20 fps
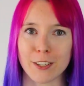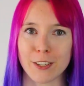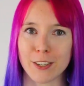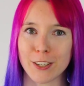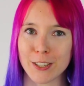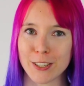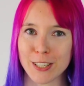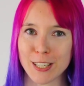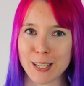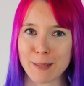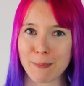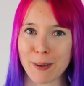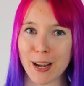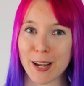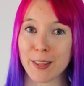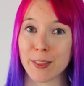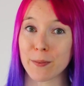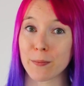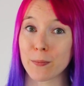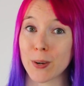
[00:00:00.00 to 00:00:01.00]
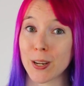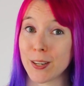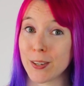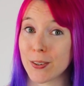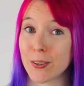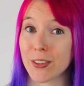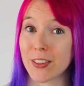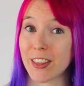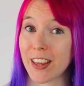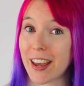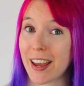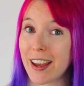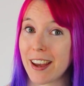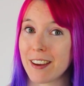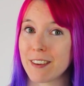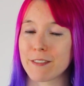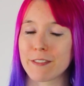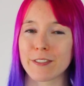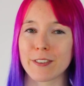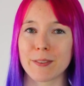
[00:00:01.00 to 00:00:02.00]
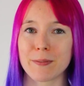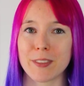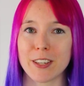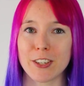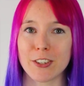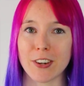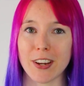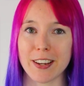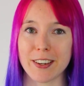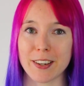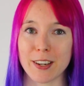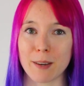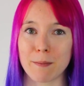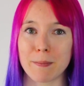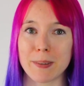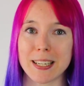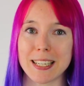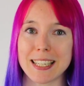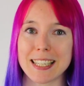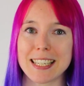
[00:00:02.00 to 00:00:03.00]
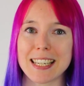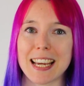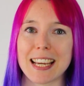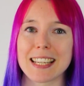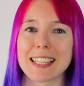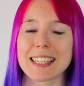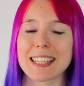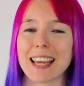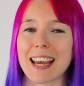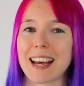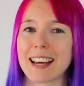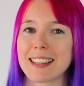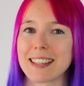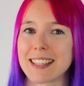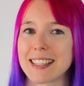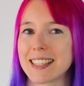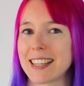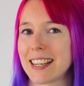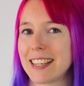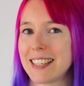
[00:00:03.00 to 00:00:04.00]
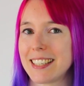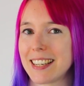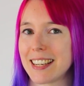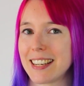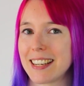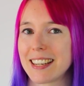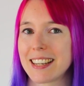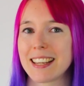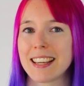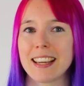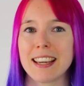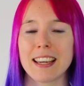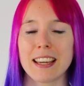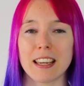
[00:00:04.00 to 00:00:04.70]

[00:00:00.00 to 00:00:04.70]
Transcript: You usually buy them when you're there from the train company's desk at the station.